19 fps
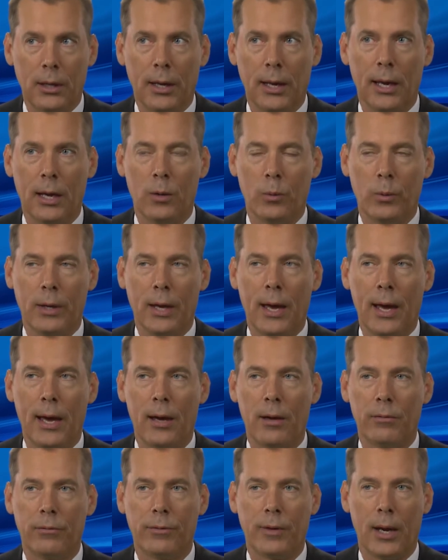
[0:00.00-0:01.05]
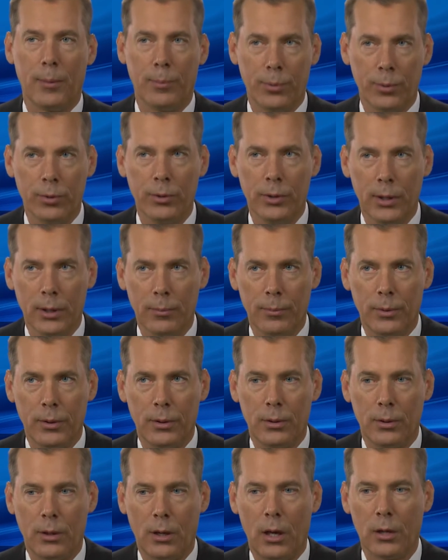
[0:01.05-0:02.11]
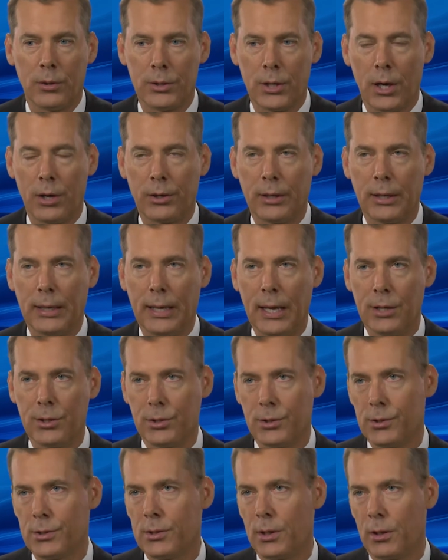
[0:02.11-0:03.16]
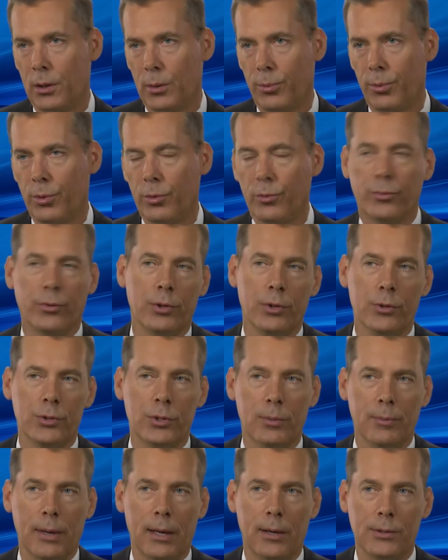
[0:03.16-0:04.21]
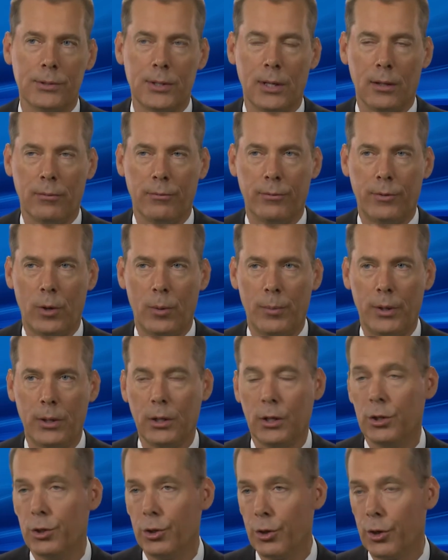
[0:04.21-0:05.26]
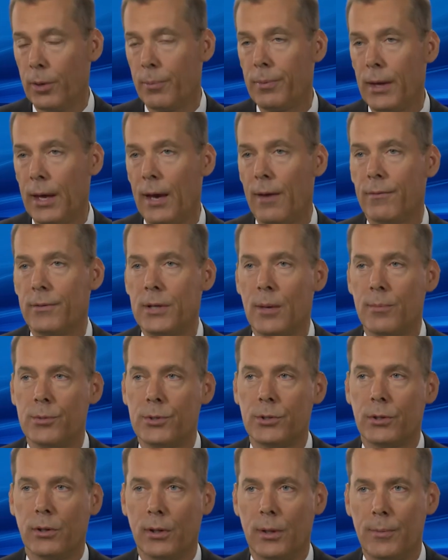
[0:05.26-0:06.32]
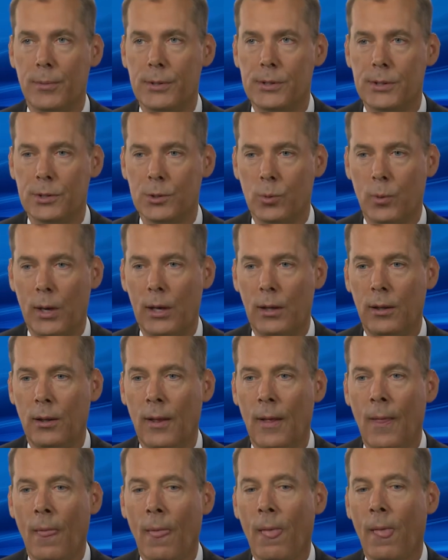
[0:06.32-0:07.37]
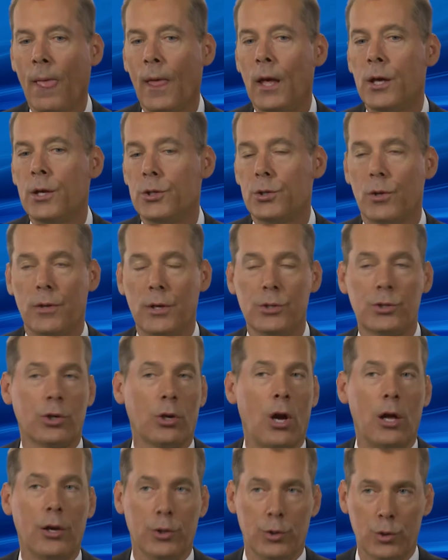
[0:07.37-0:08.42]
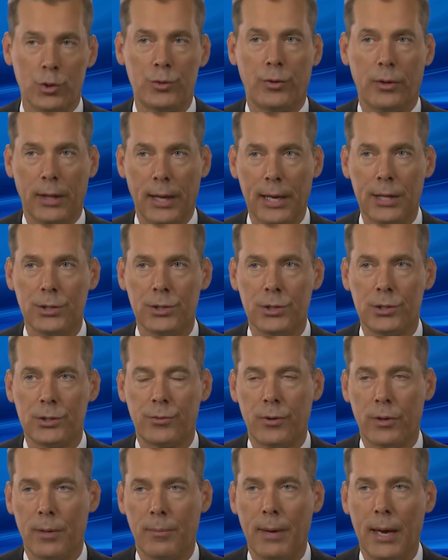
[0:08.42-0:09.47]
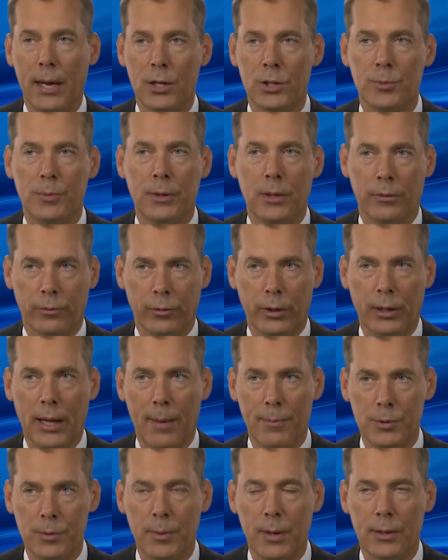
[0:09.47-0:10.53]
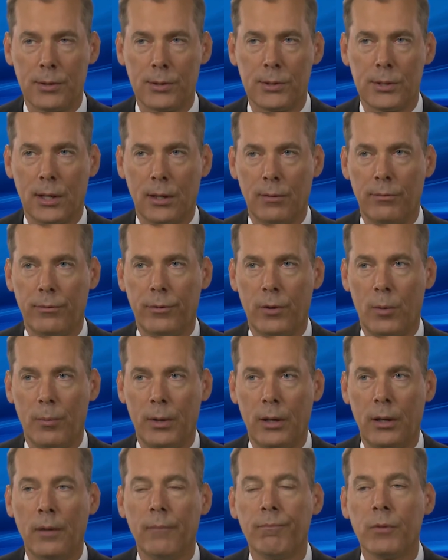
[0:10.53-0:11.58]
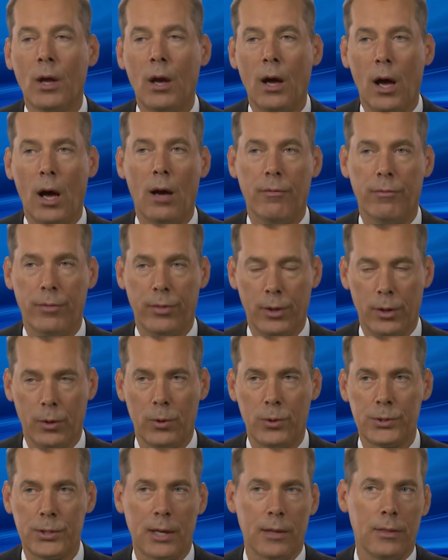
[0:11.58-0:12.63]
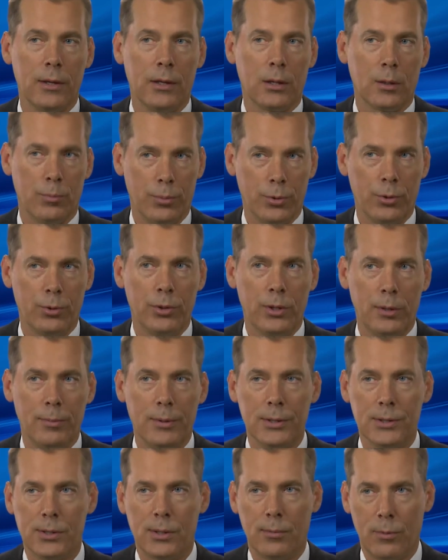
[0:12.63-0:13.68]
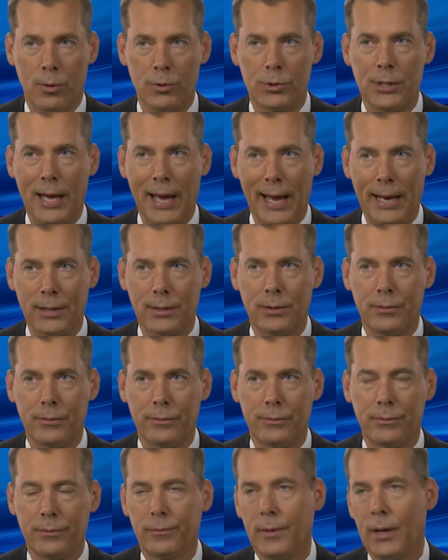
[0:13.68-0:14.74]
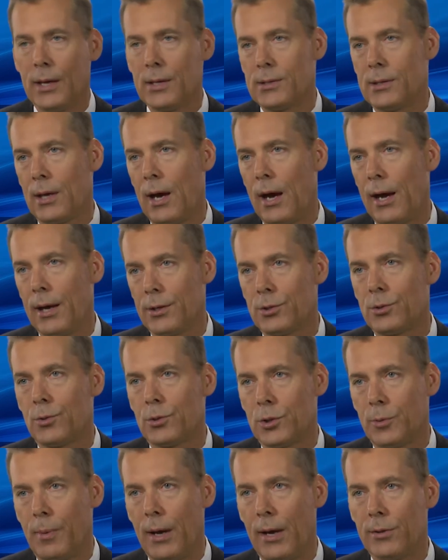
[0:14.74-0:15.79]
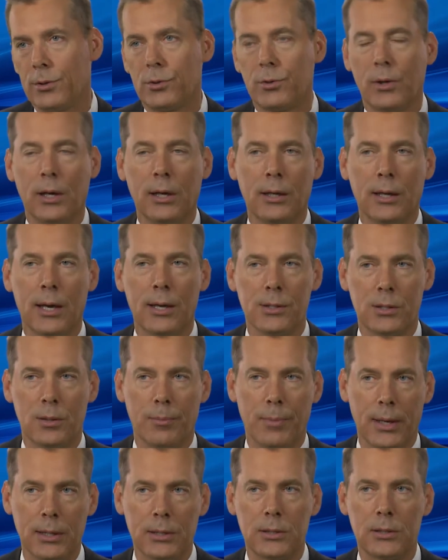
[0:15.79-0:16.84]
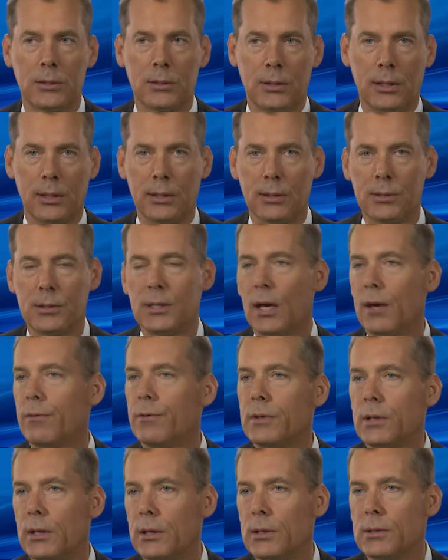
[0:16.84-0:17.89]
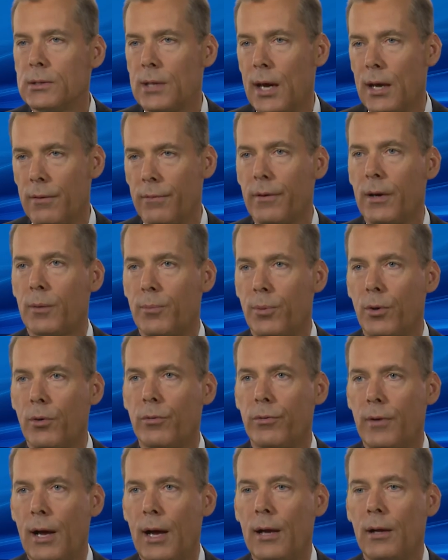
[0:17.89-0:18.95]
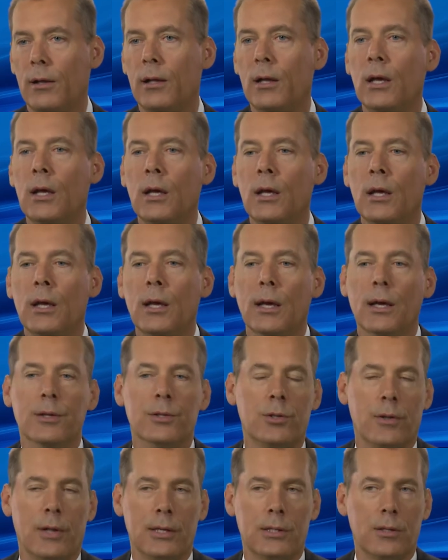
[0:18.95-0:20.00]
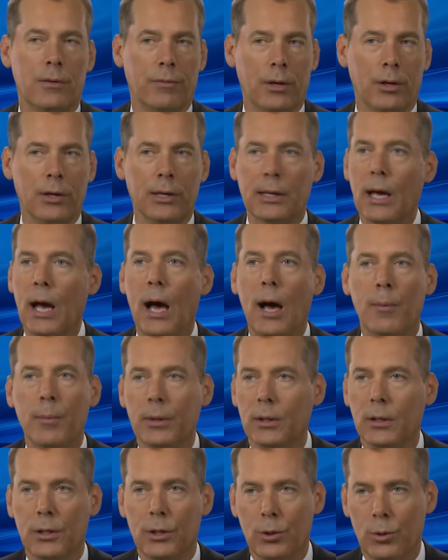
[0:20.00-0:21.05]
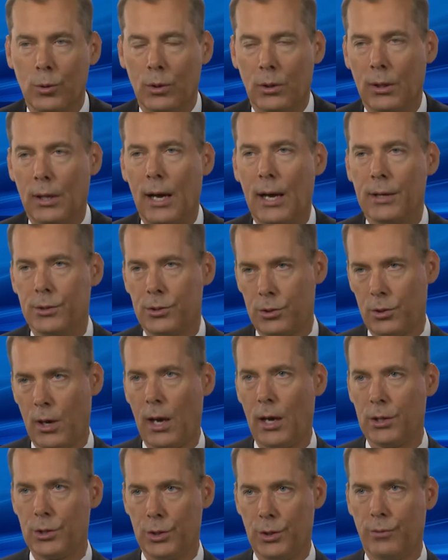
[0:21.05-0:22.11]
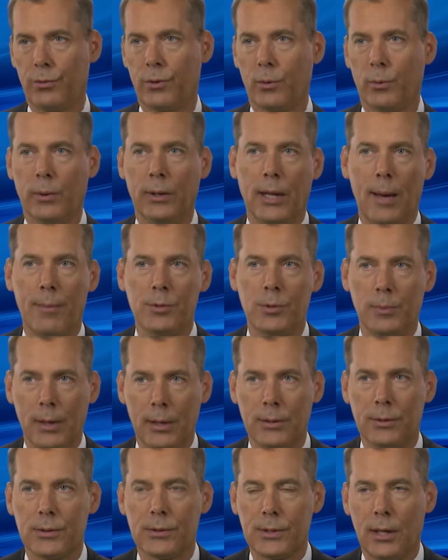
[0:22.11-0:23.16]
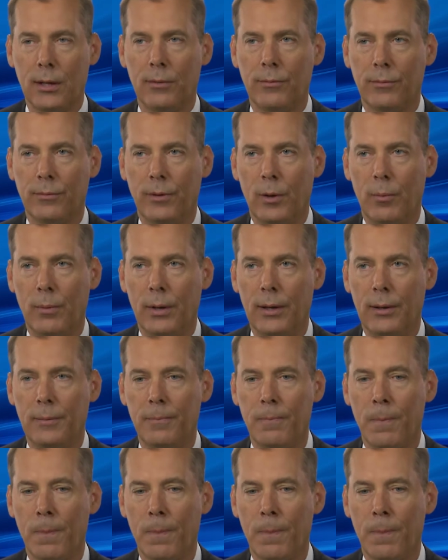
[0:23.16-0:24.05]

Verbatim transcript: and we have ibrutinib, all targeted agents that are approved for use in mantle cell lymphoma. In Europe, they have temsirolimus as well. So these are all useful agents for the management of relapse mantle cell lymphoma. Of those, I think ibrutinib is the most active, has the highest response rate, has the best uh, safety and side effect profile. And so that's a very commonly utilized strategy for relapse mantle cell lymphoma.